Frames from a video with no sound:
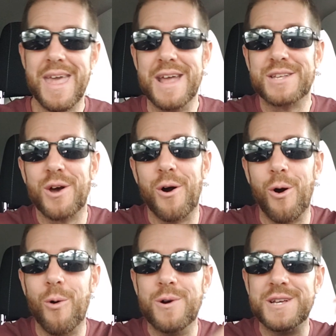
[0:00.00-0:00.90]
It's
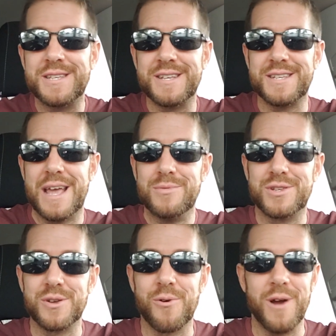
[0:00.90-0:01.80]
always the same
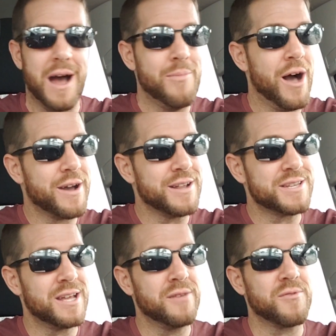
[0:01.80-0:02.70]
story. I'm not going to
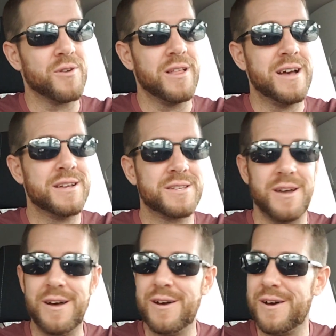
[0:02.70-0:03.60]
settle for less.
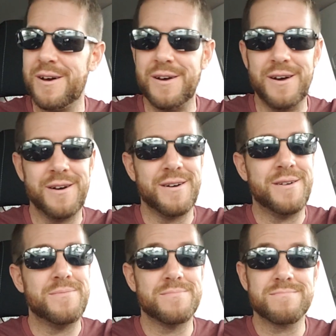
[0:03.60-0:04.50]

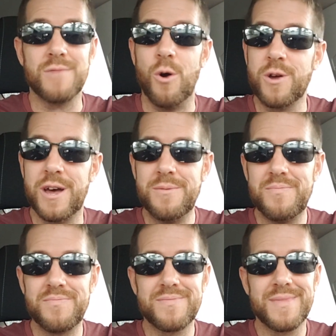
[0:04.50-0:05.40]
Okay.
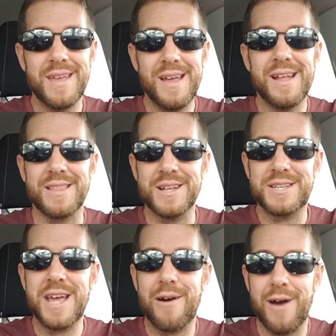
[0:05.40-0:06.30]
Let's
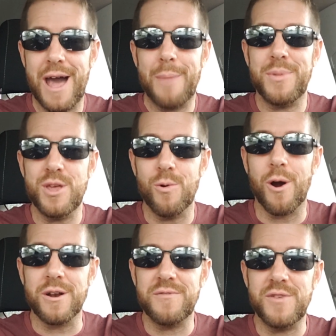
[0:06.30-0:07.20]
see how happy you
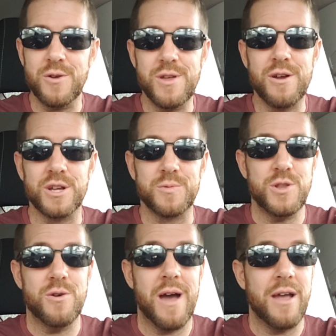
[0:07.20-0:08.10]
are in a few years
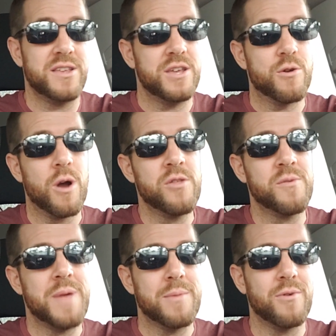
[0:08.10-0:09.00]
when you see your other
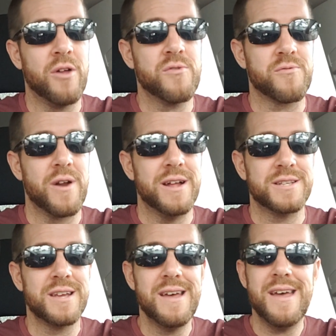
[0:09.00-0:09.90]
people, other
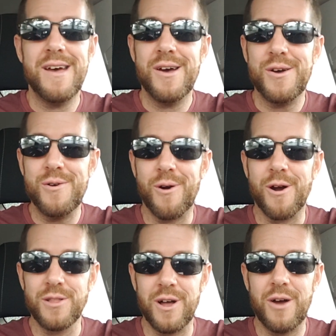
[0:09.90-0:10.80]
friends
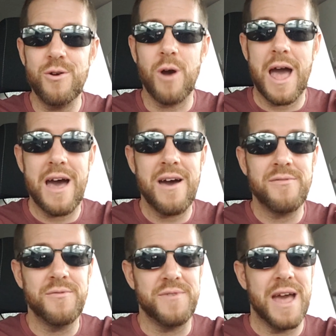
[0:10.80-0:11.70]
who
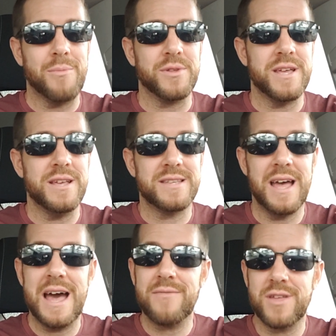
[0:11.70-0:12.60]
have families, that
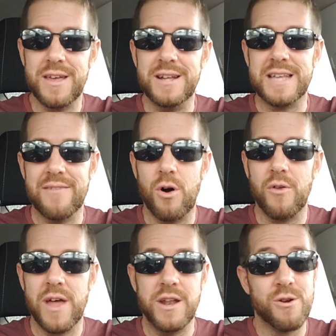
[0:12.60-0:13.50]
have kids, have
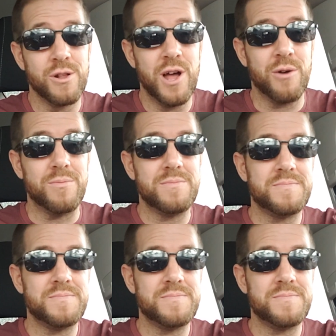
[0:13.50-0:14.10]
all that, and you're alone.